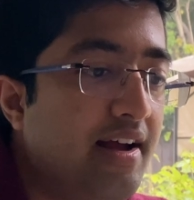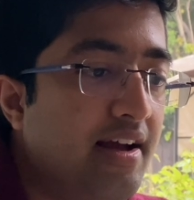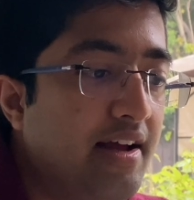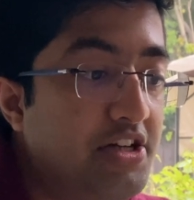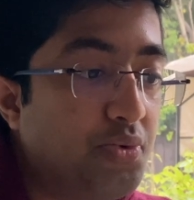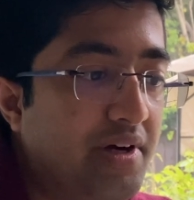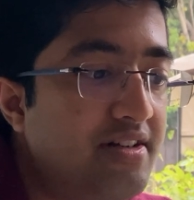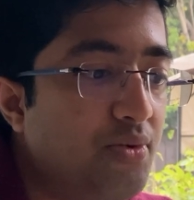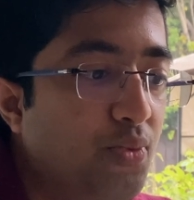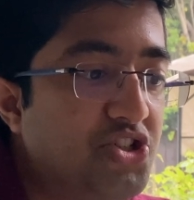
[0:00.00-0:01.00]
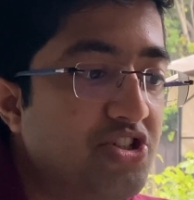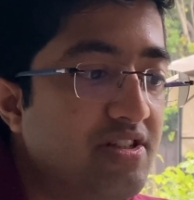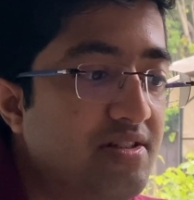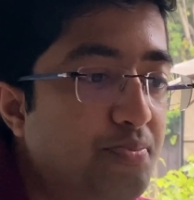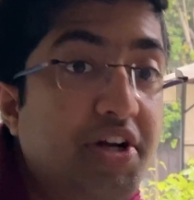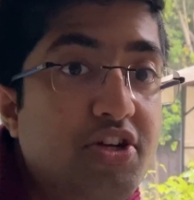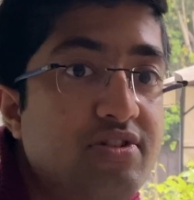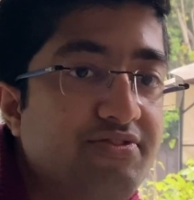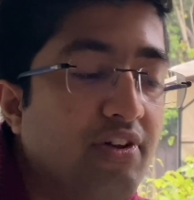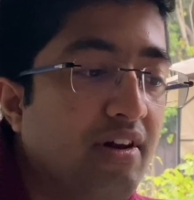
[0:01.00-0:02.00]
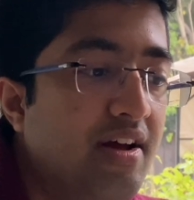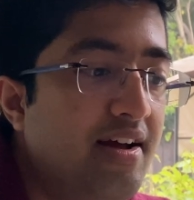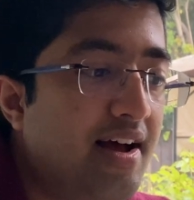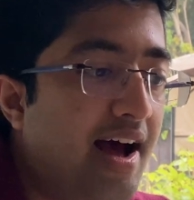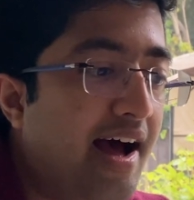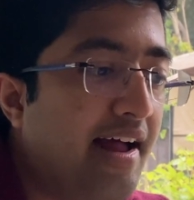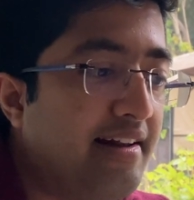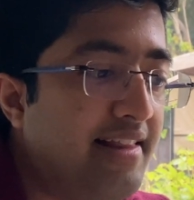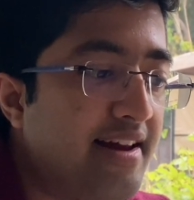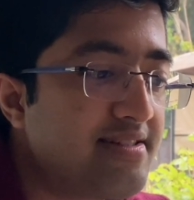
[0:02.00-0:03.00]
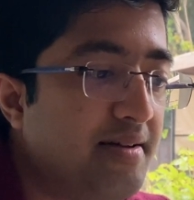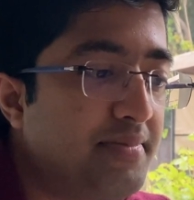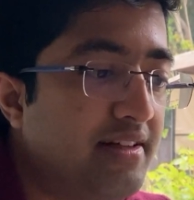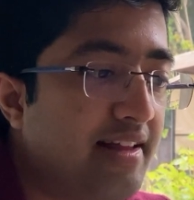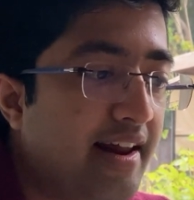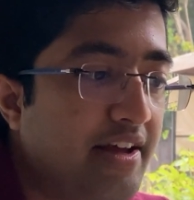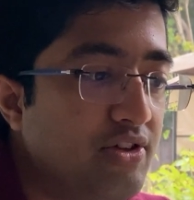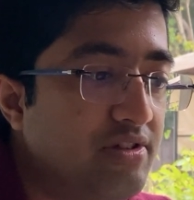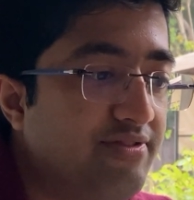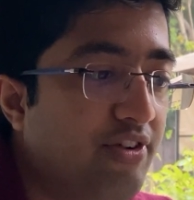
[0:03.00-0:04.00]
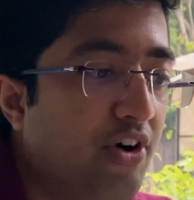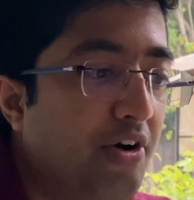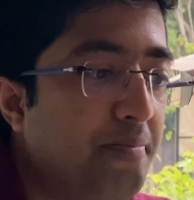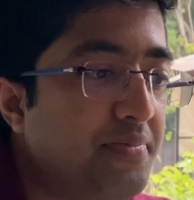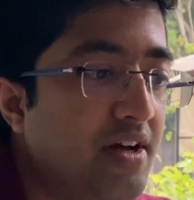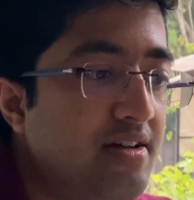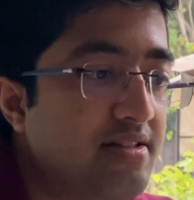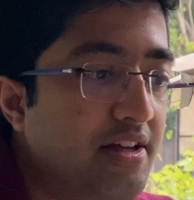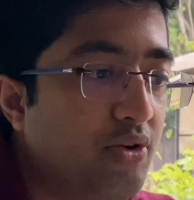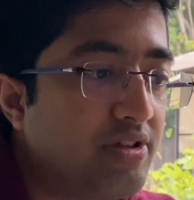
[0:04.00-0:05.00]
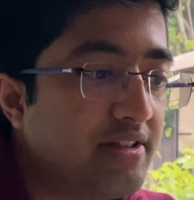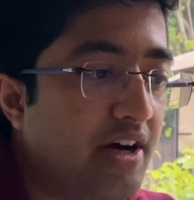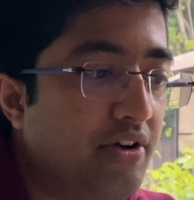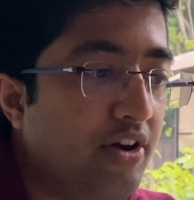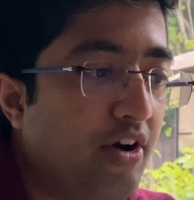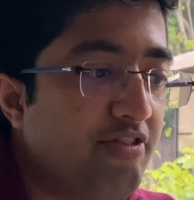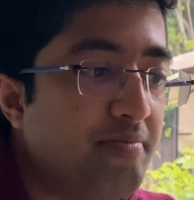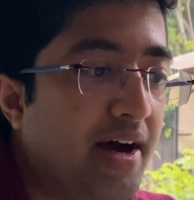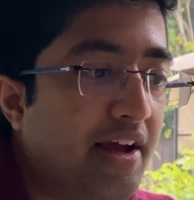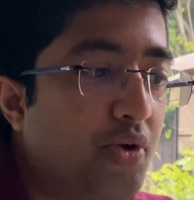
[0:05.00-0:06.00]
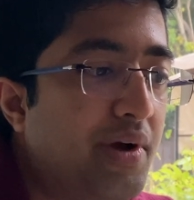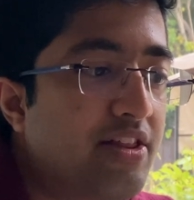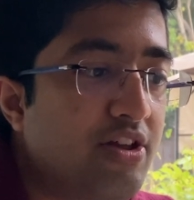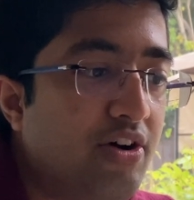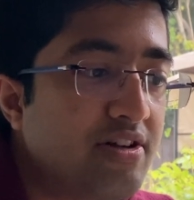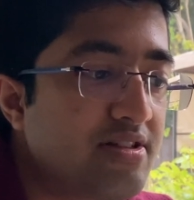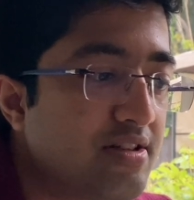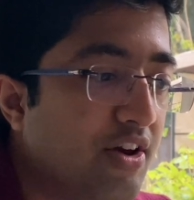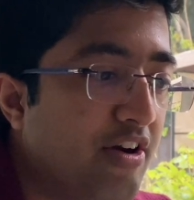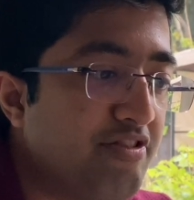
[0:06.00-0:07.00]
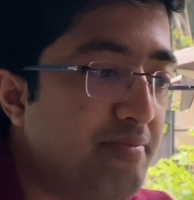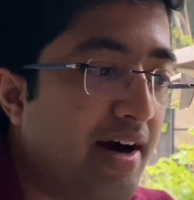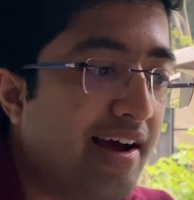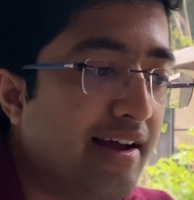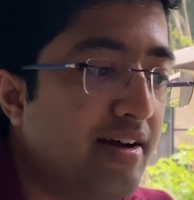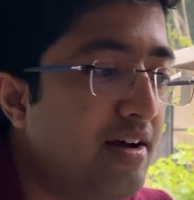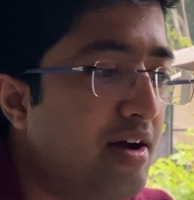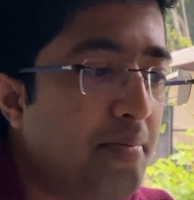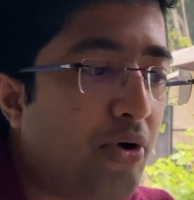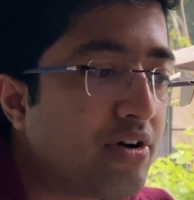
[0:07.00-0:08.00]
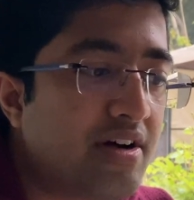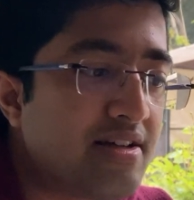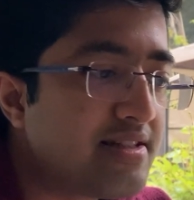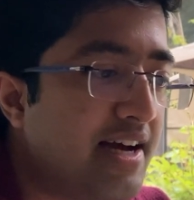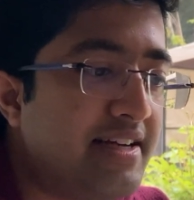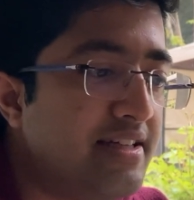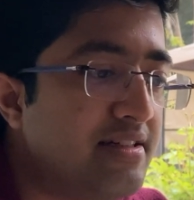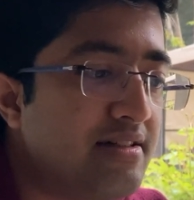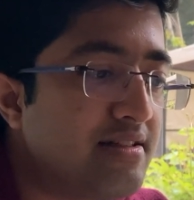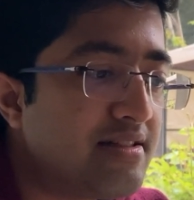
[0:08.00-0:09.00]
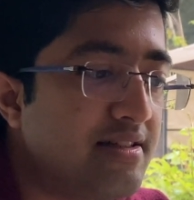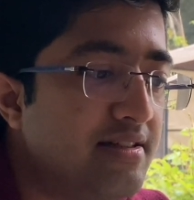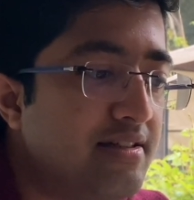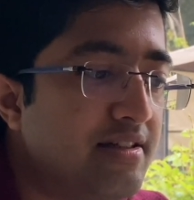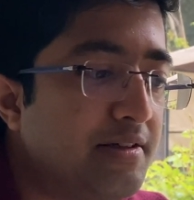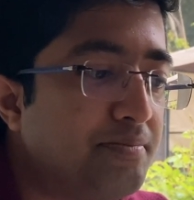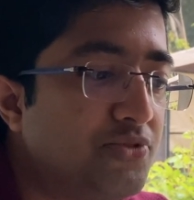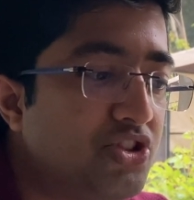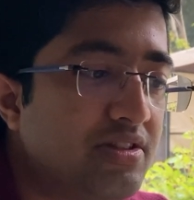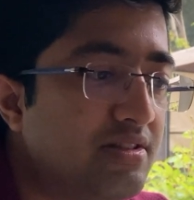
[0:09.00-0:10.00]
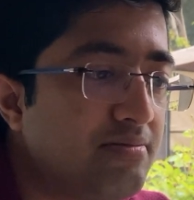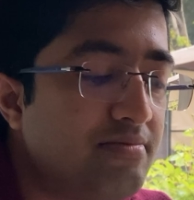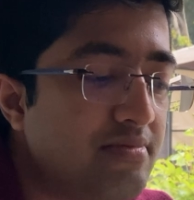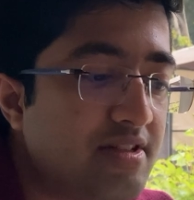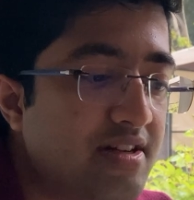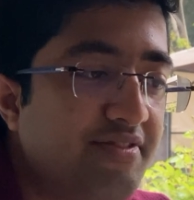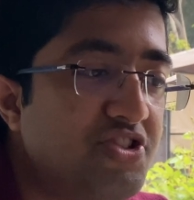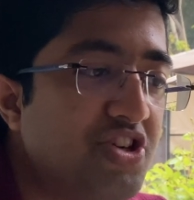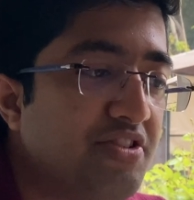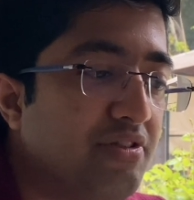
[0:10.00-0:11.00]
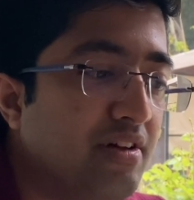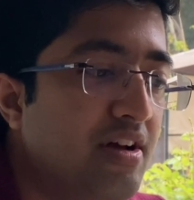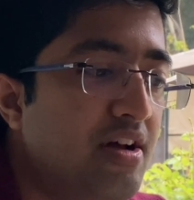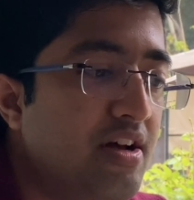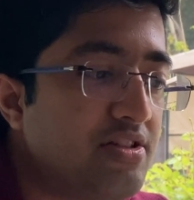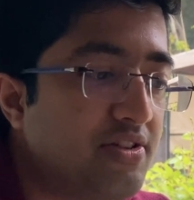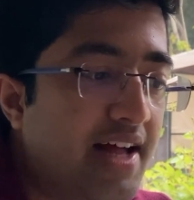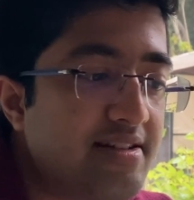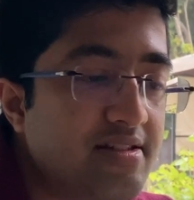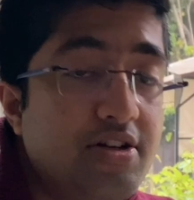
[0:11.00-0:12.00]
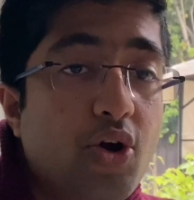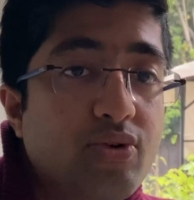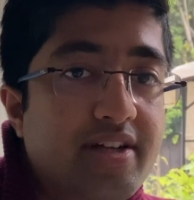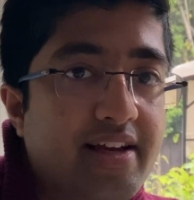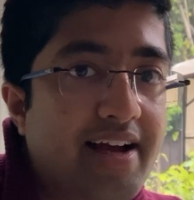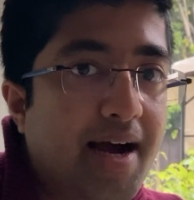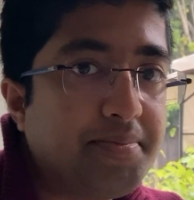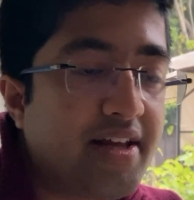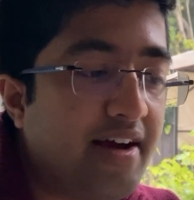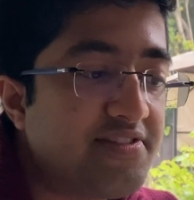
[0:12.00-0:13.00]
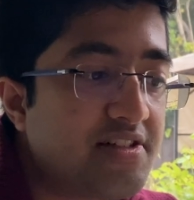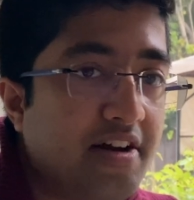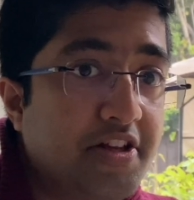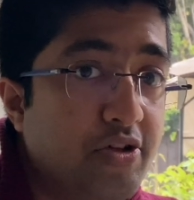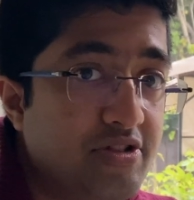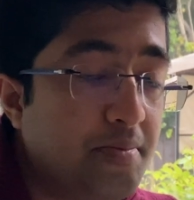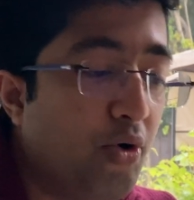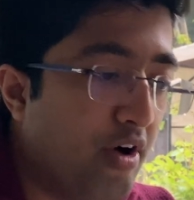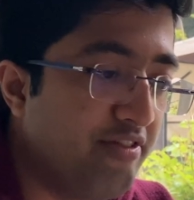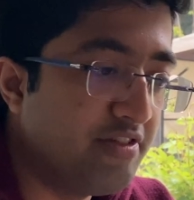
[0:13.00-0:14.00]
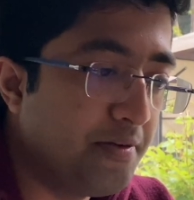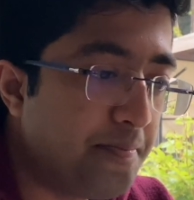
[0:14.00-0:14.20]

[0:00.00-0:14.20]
into it, which is pretty useful. And that is something that I use for, say, noting down a lot of my quick thoughts, a lot of my podcast ideas, and just stuff in general. So that's a note-taking app that I've started using more often.